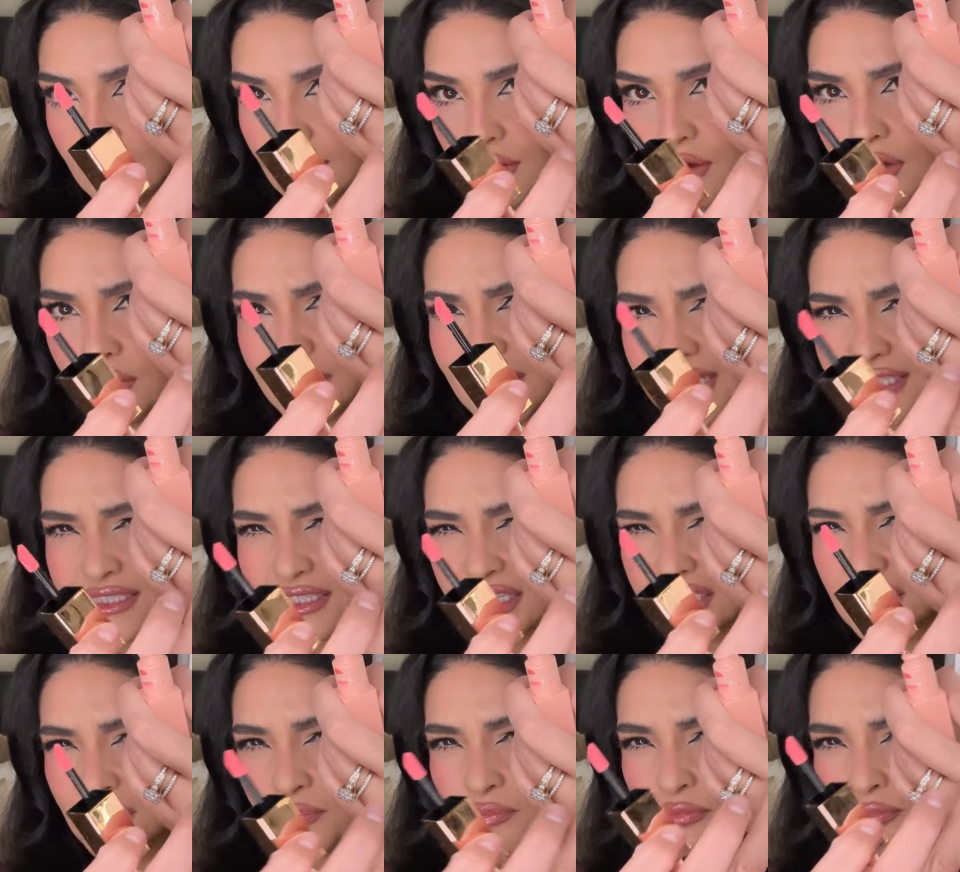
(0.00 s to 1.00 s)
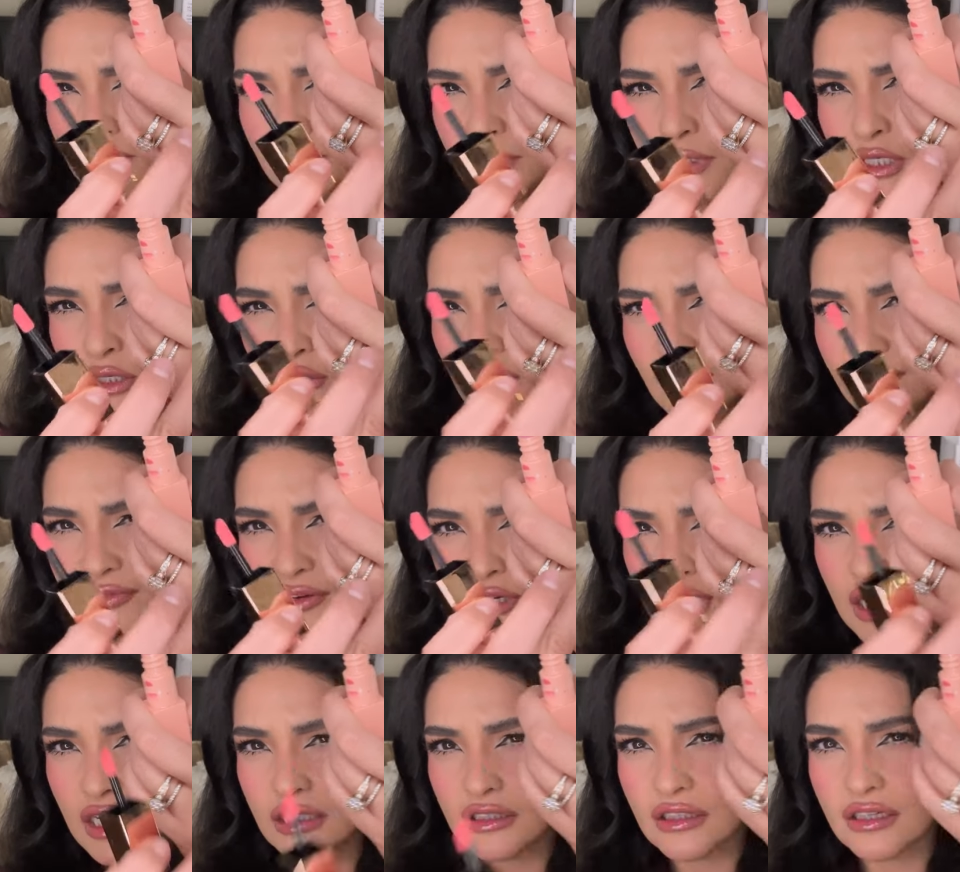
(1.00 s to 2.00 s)
Oh, that's such a beautiful
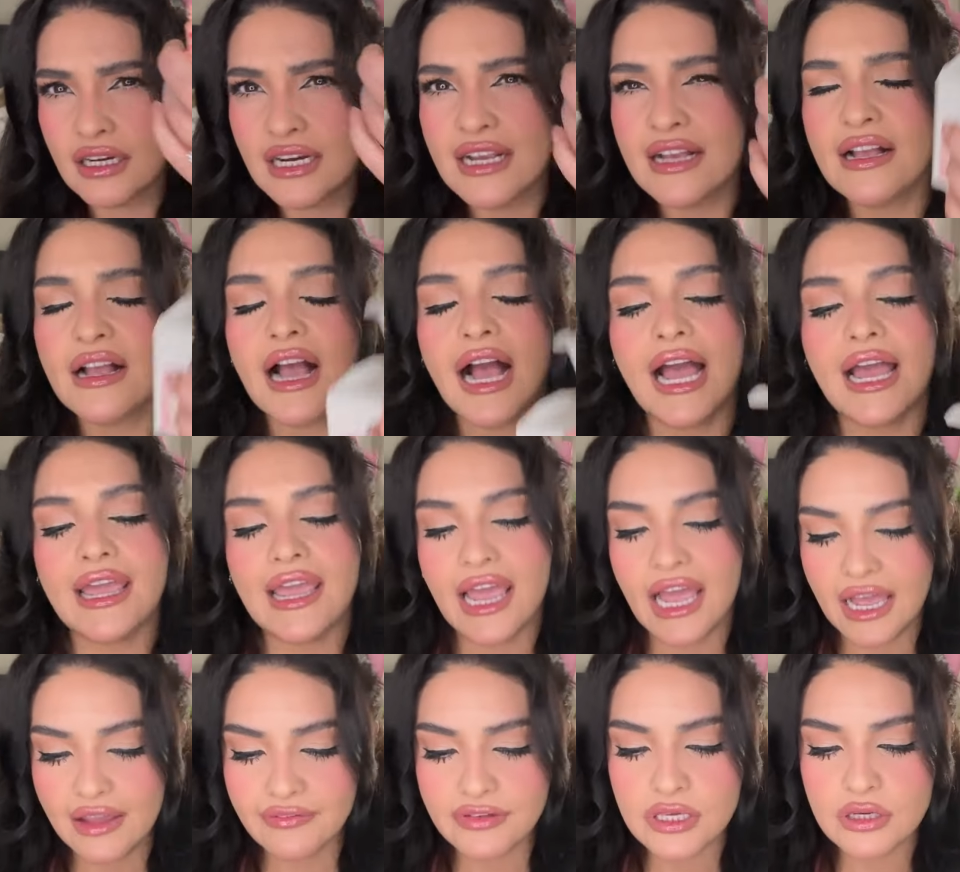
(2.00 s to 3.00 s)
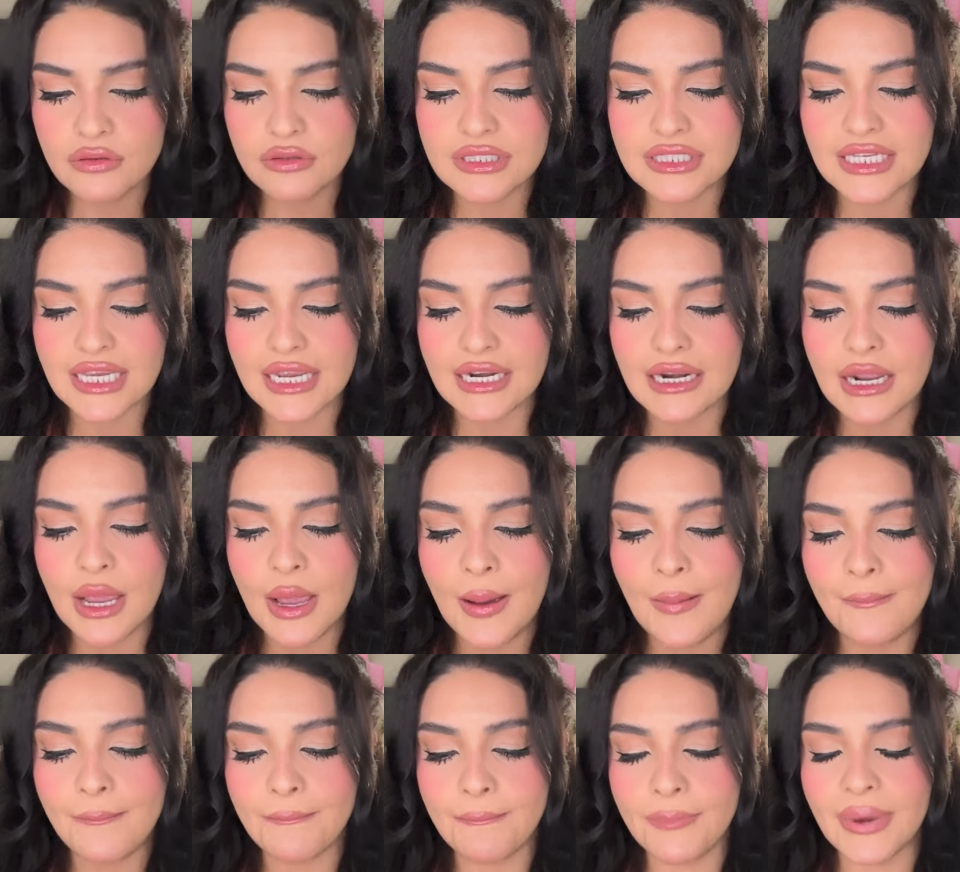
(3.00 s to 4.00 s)
color. I have used it,
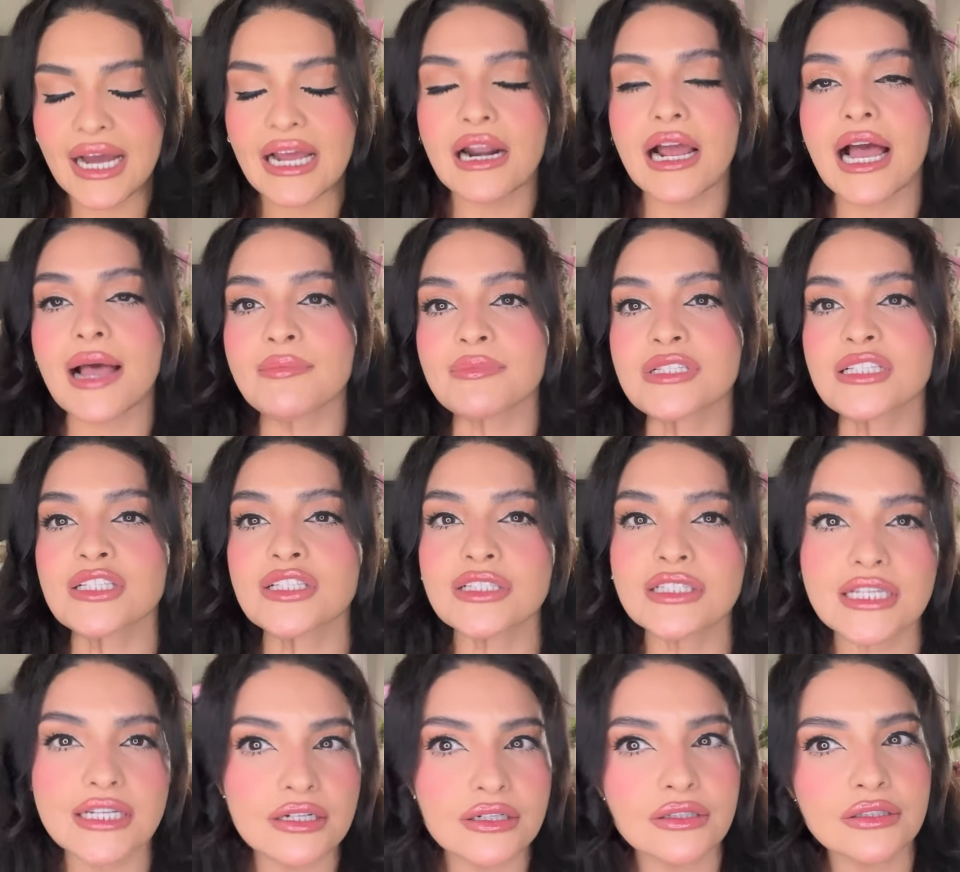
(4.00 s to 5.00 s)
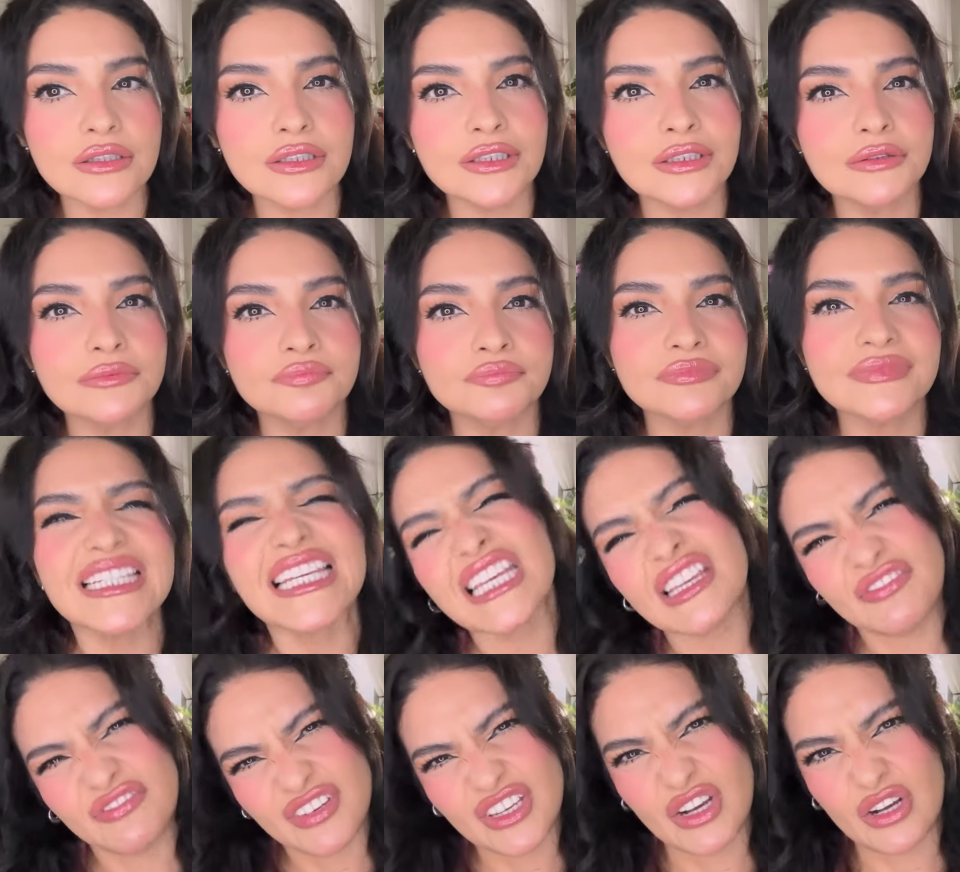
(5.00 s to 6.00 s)
but I'm still
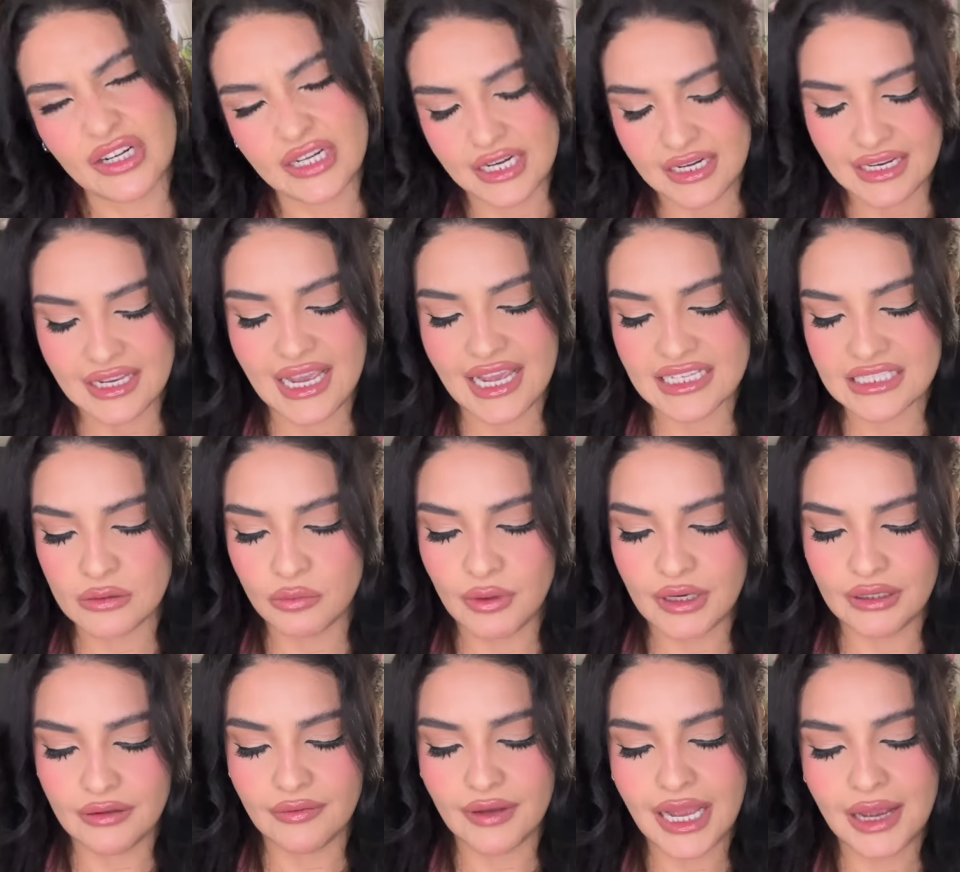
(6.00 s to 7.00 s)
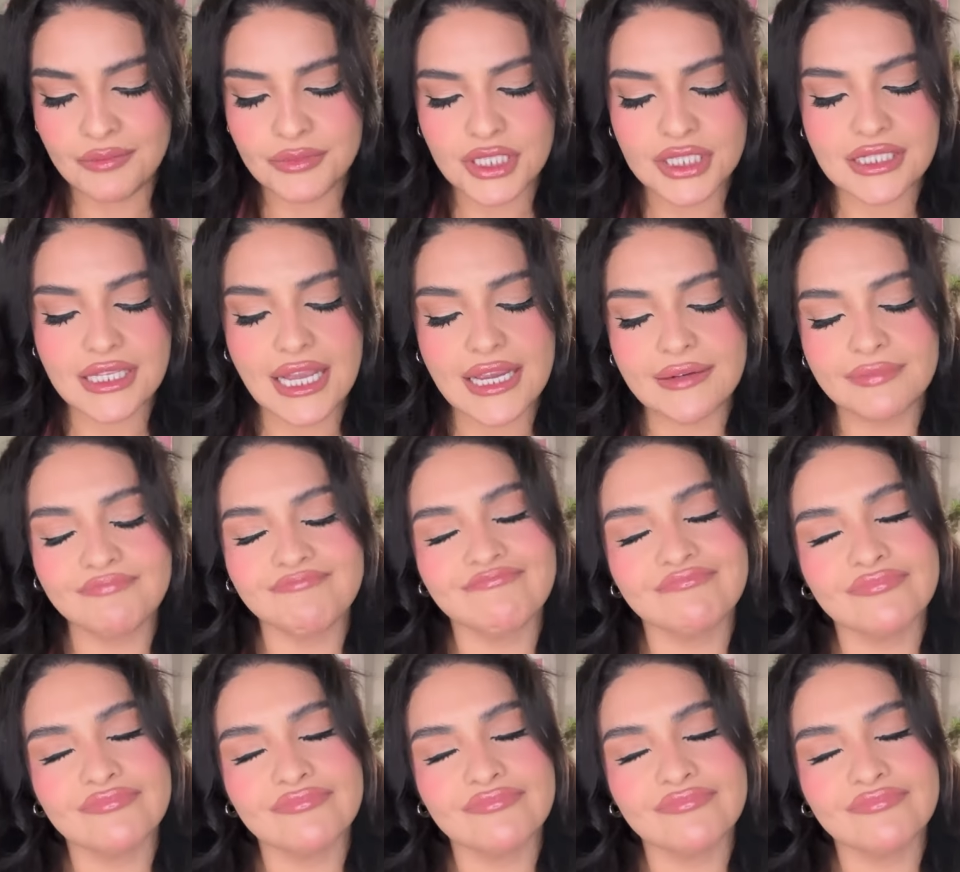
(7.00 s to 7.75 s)
iffy on it as well. I'm just like,